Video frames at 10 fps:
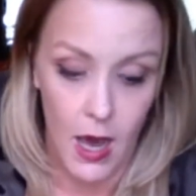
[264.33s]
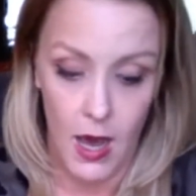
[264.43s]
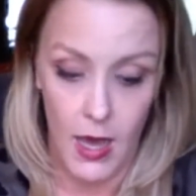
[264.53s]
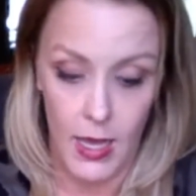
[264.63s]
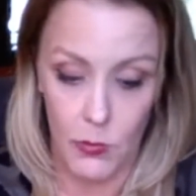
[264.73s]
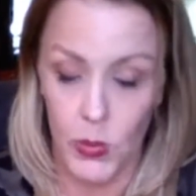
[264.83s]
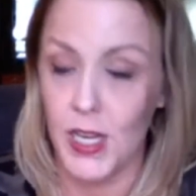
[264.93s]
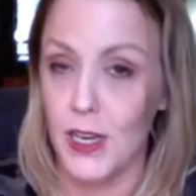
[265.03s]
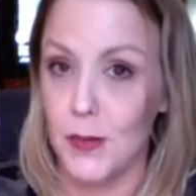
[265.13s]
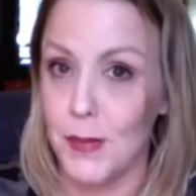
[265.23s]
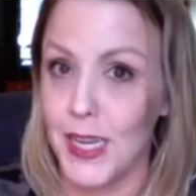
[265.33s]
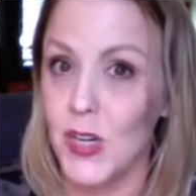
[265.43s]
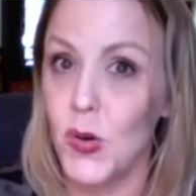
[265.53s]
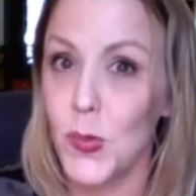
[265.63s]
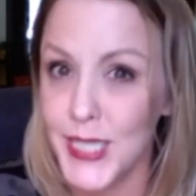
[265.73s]
I'm working on my
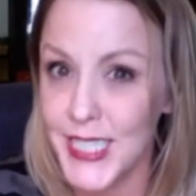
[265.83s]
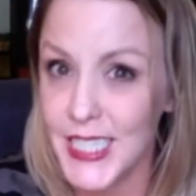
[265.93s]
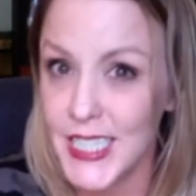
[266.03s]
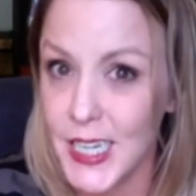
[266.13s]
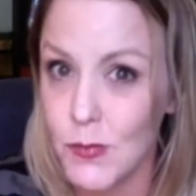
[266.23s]
quiz.